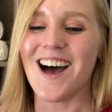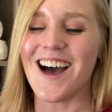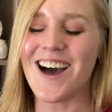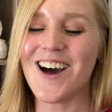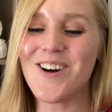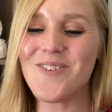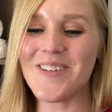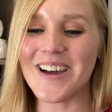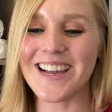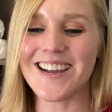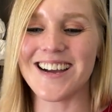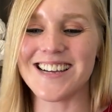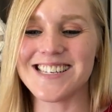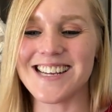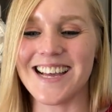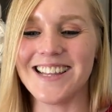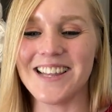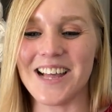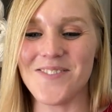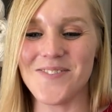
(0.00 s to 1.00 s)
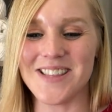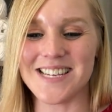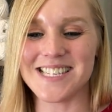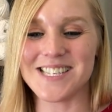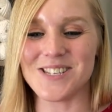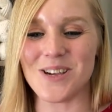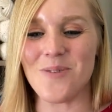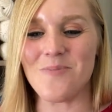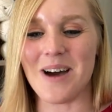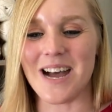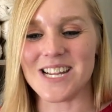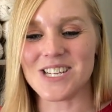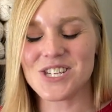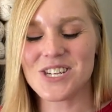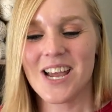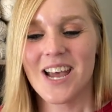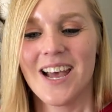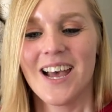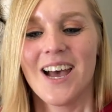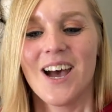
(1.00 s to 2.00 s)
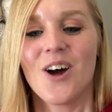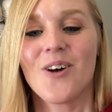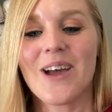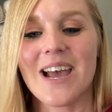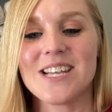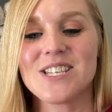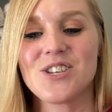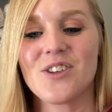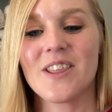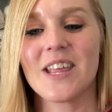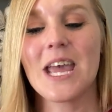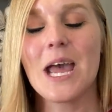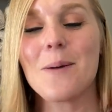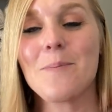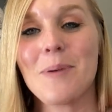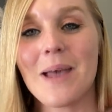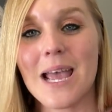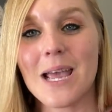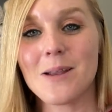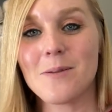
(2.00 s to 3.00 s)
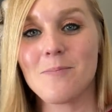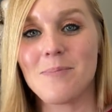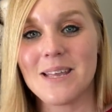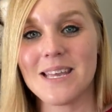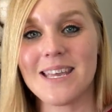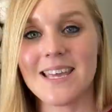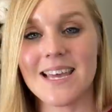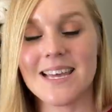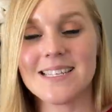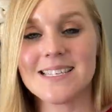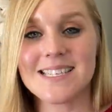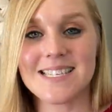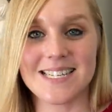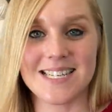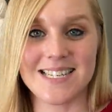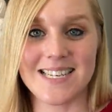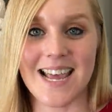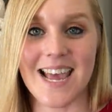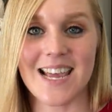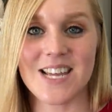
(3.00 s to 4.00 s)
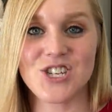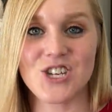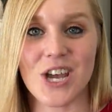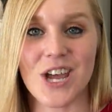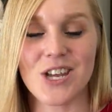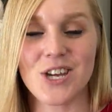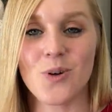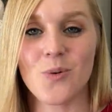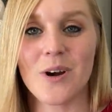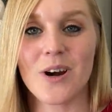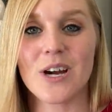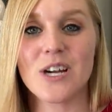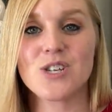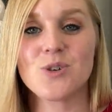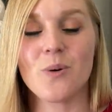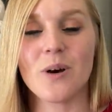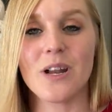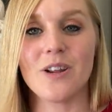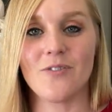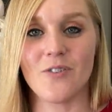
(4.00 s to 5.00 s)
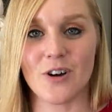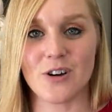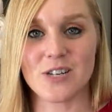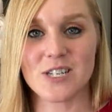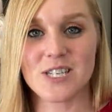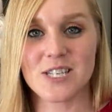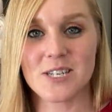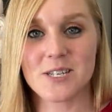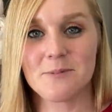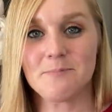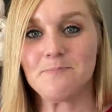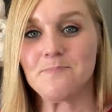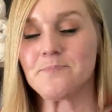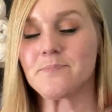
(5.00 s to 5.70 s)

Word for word: oh my gosh, I love this so much. Okay, so the campaign begins today, January 21st.